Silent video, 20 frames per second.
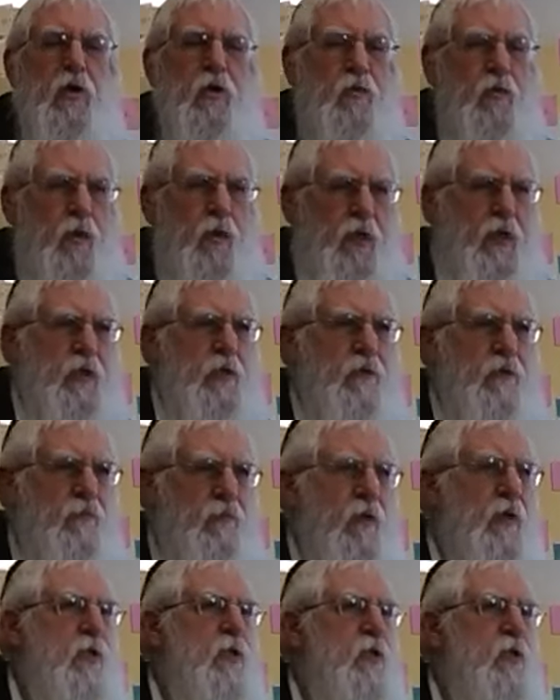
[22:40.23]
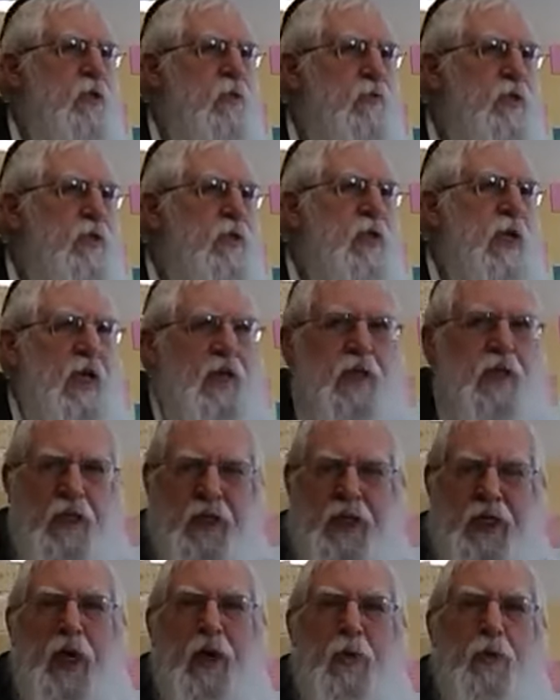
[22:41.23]
of what is the function of a tzaddik
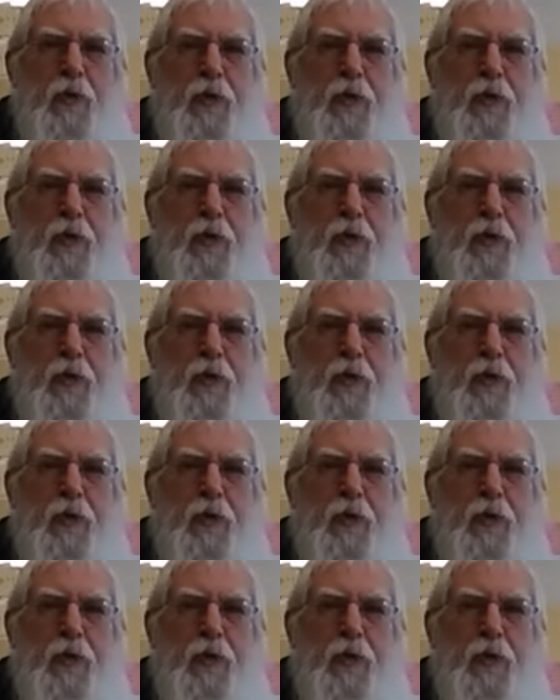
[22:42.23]
and how